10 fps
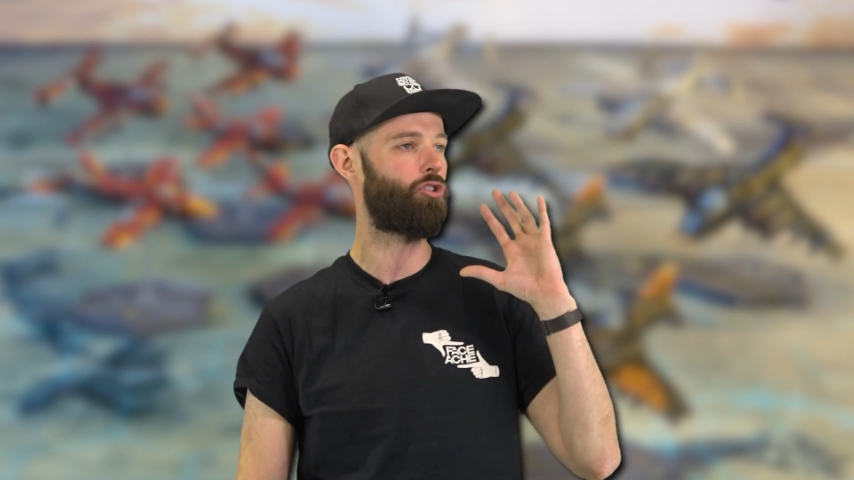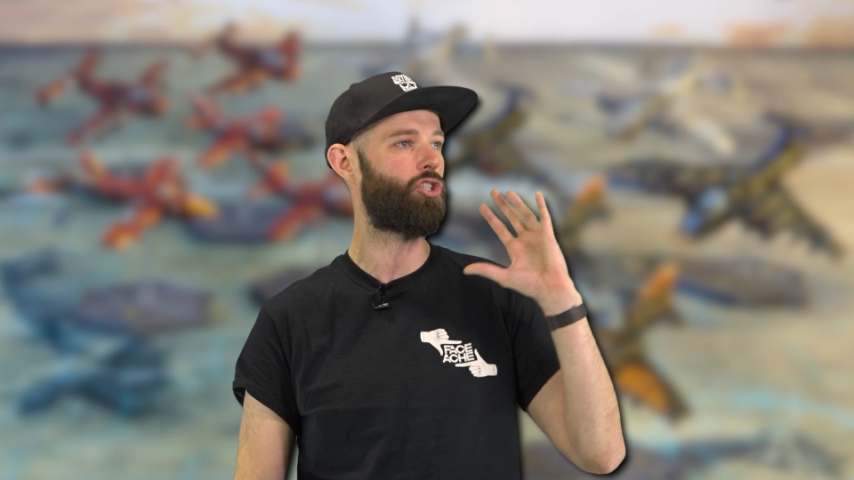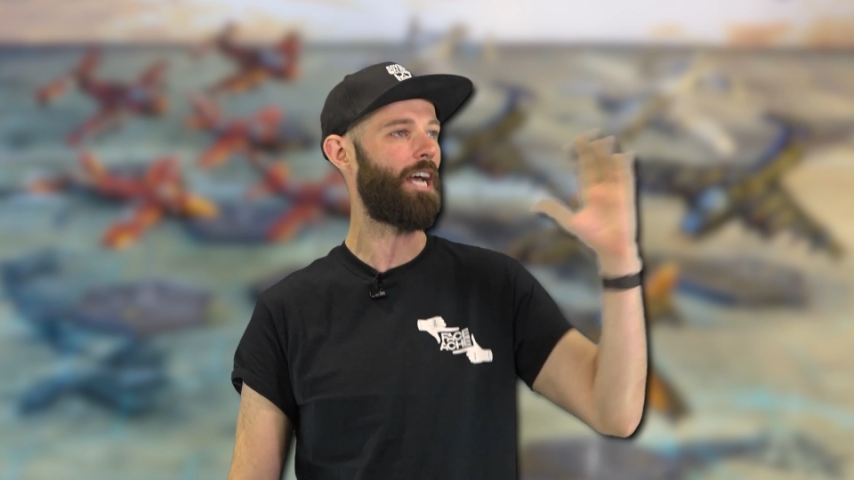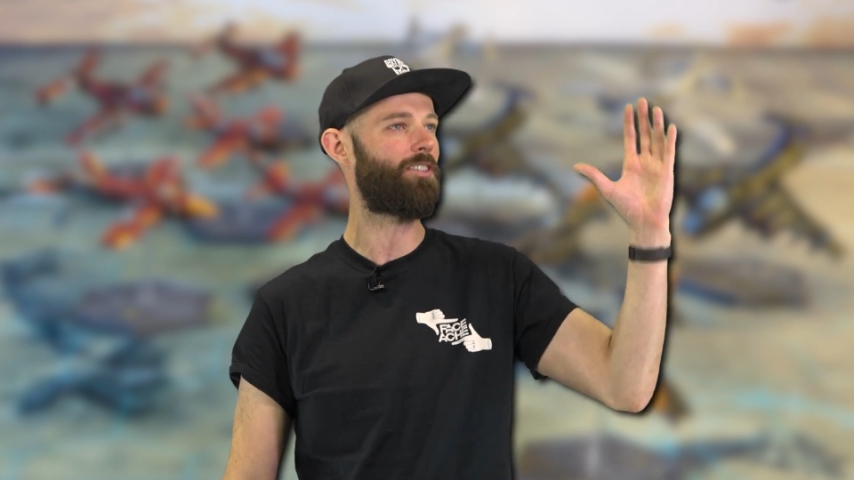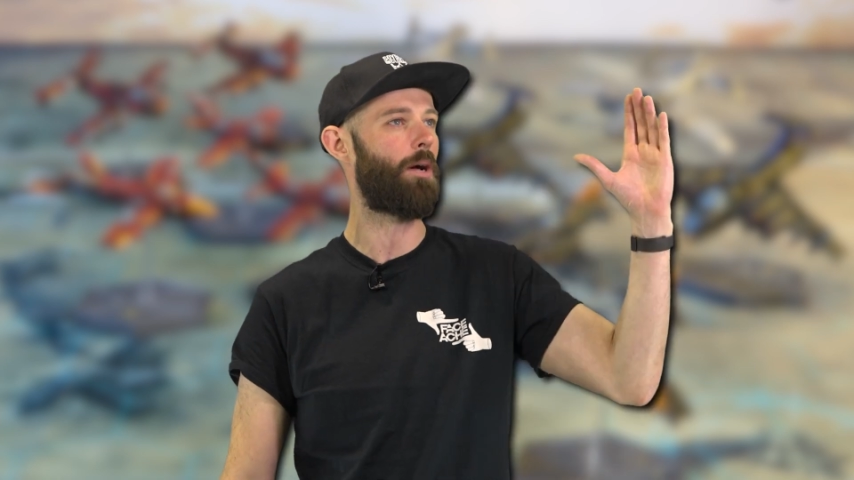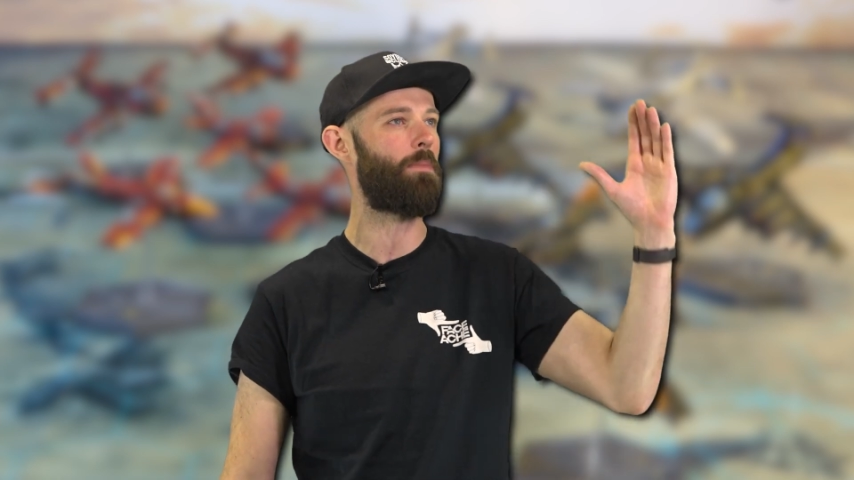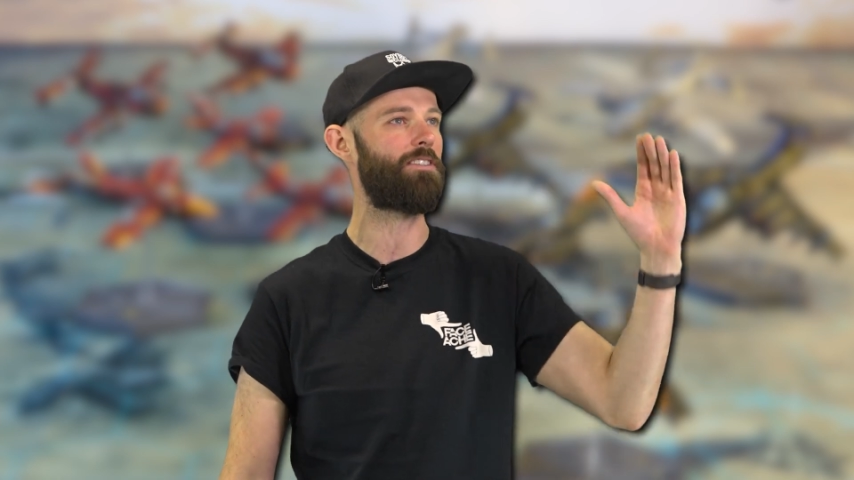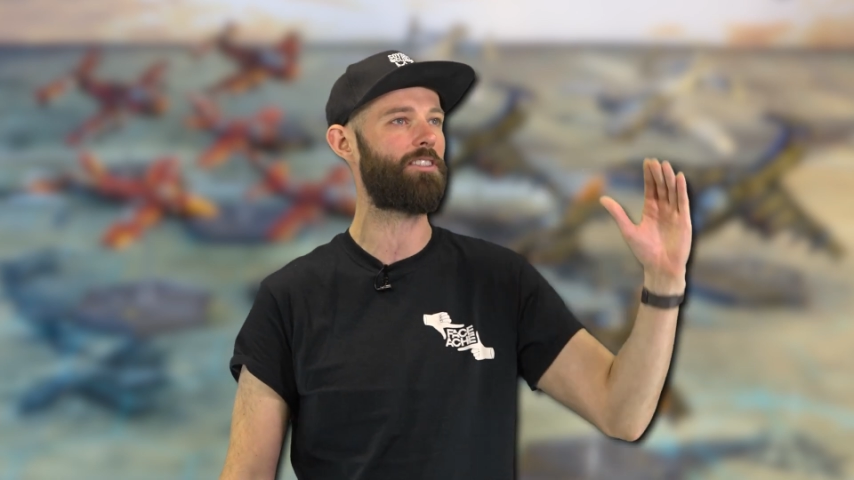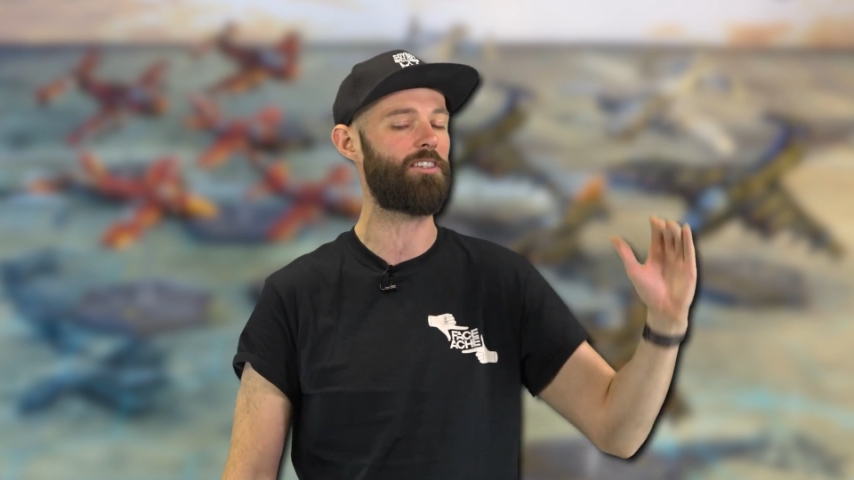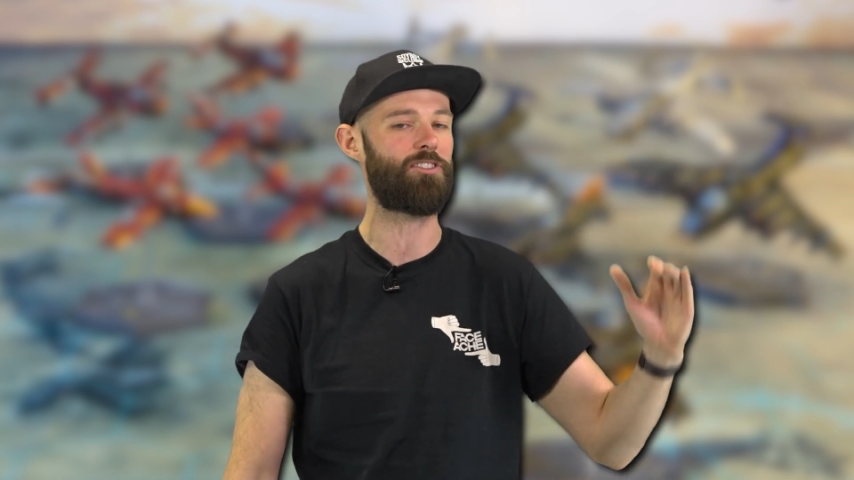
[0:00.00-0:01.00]
jet up
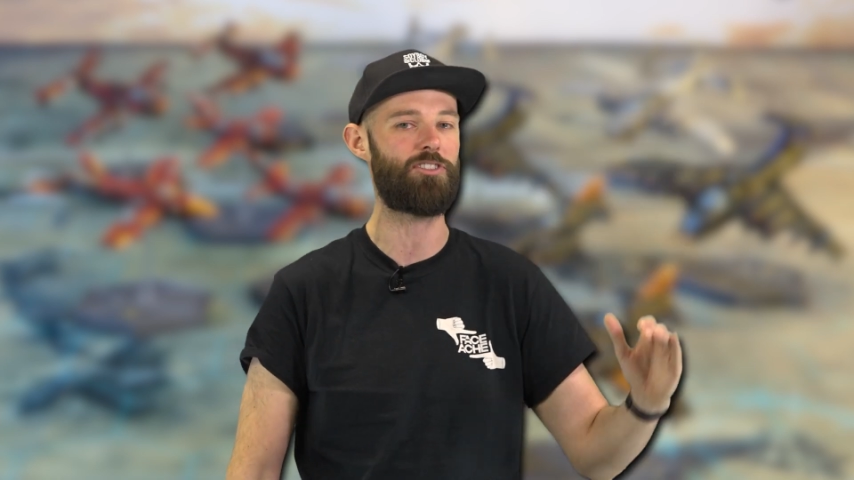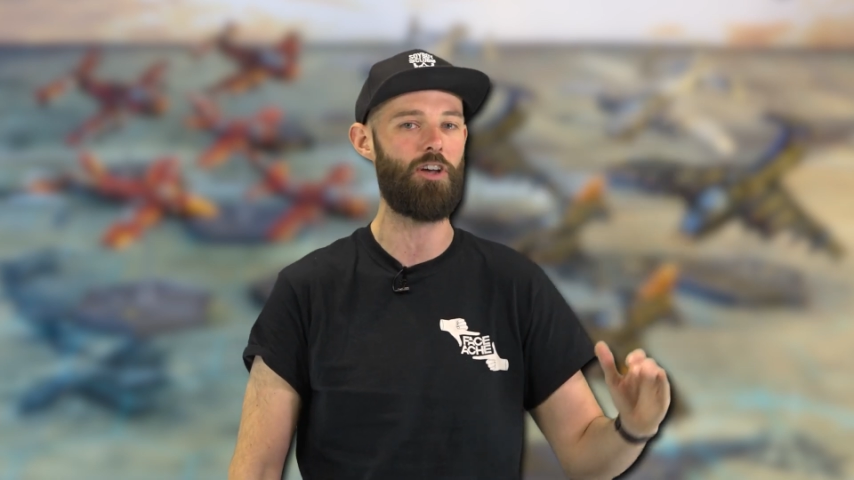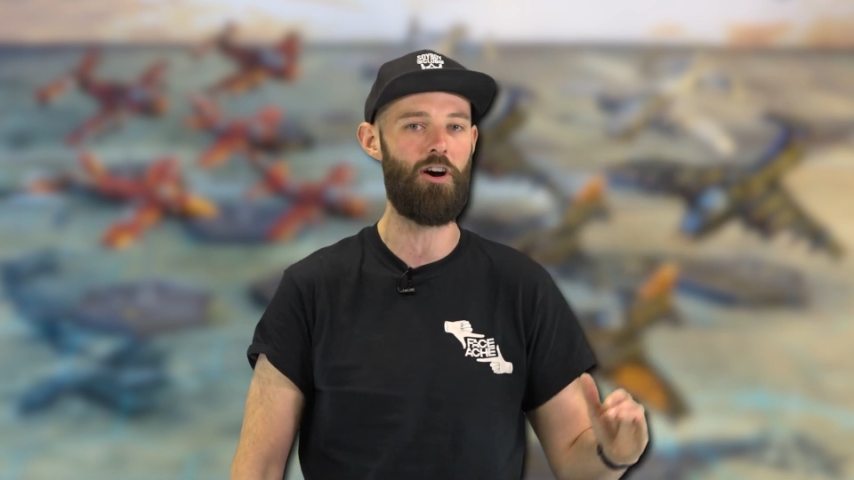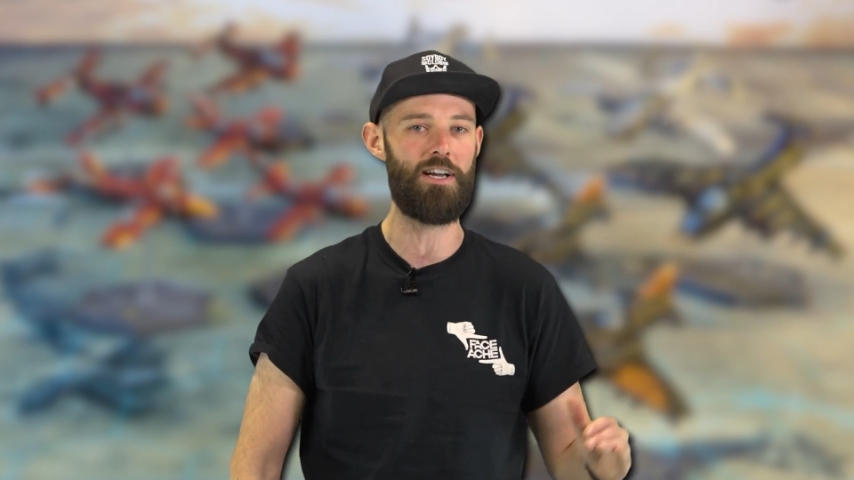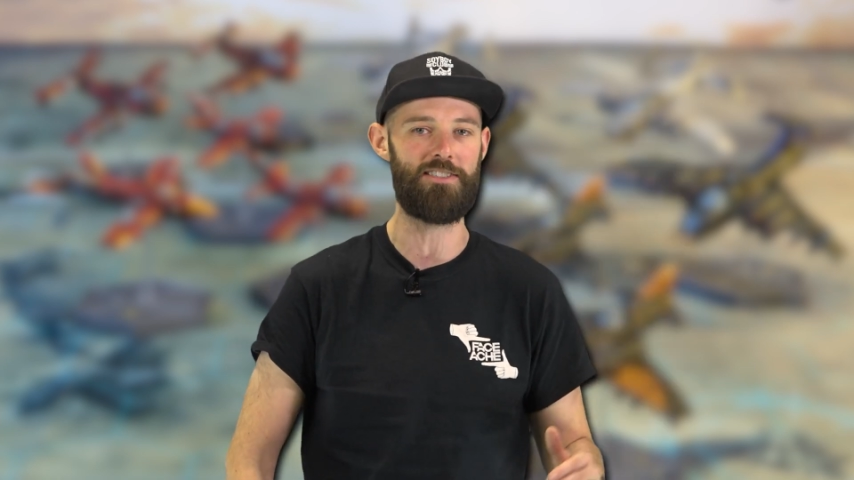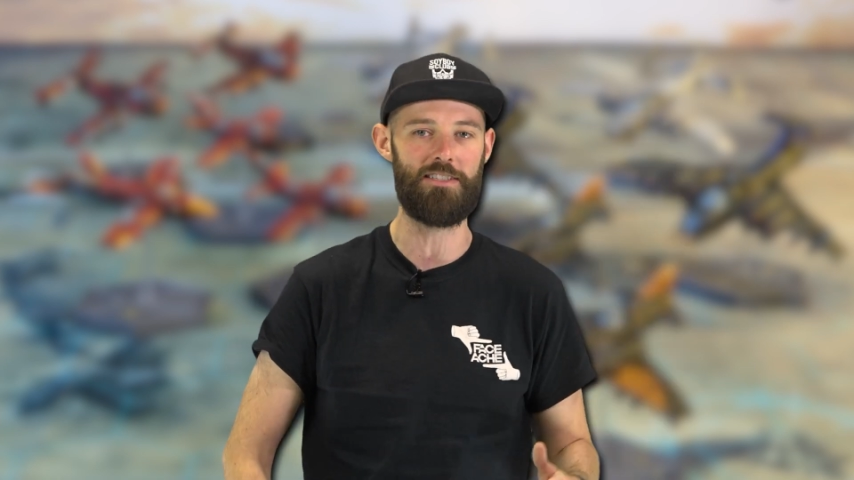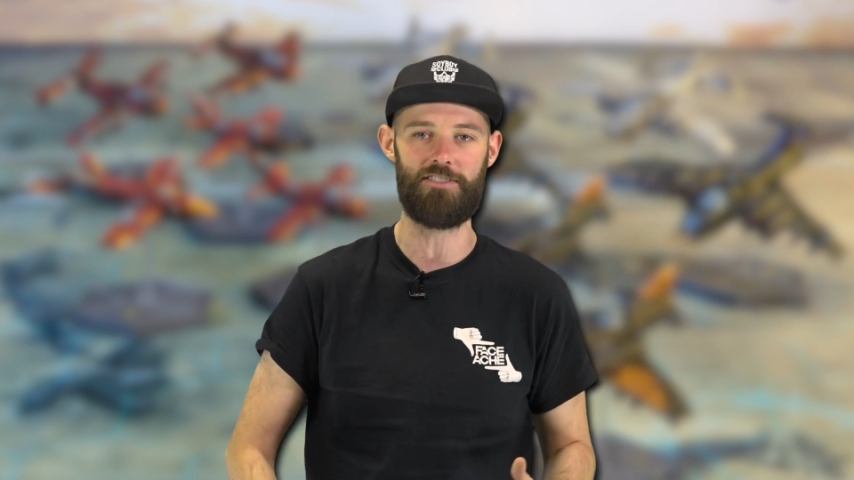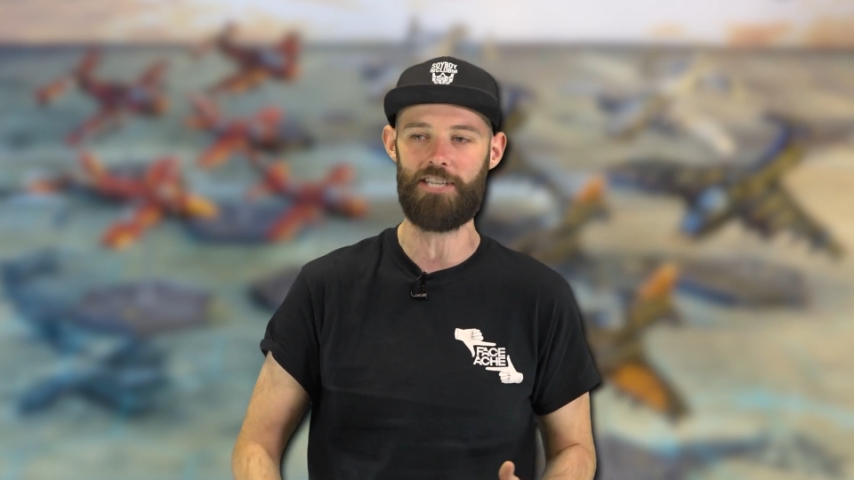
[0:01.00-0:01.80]
into the skies and